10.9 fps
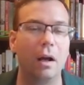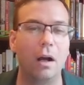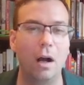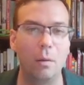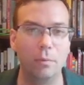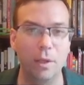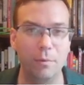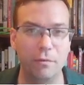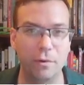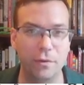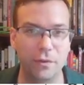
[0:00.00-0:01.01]
Let me
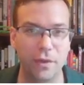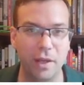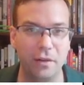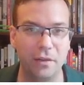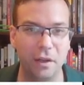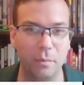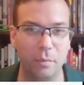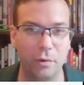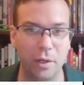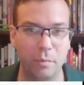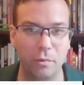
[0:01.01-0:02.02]
first set a
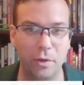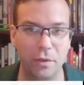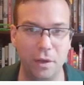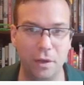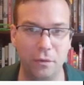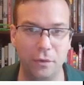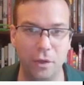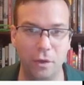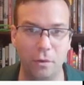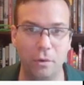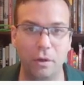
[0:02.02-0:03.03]
breakpoint though,
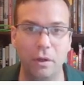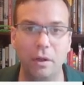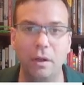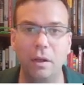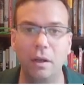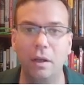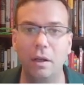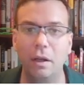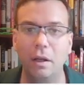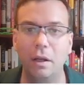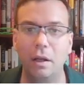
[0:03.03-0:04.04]
so
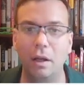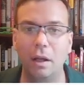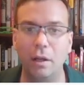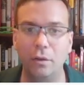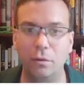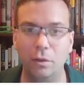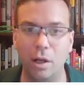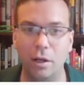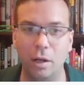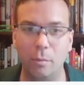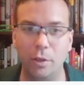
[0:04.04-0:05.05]
I don't
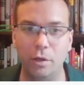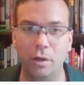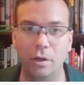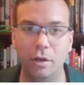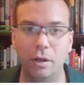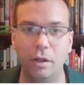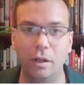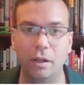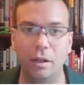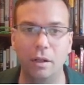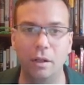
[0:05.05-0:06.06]
lock up here.
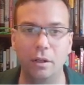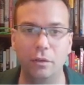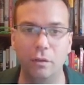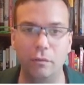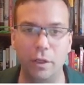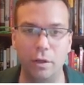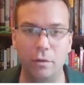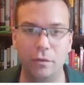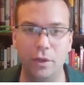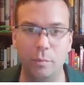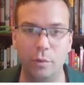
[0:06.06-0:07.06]
So if I go and
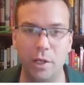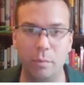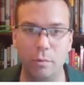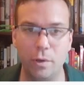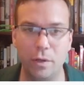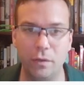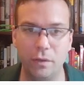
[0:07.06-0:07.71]
set a breakpoint,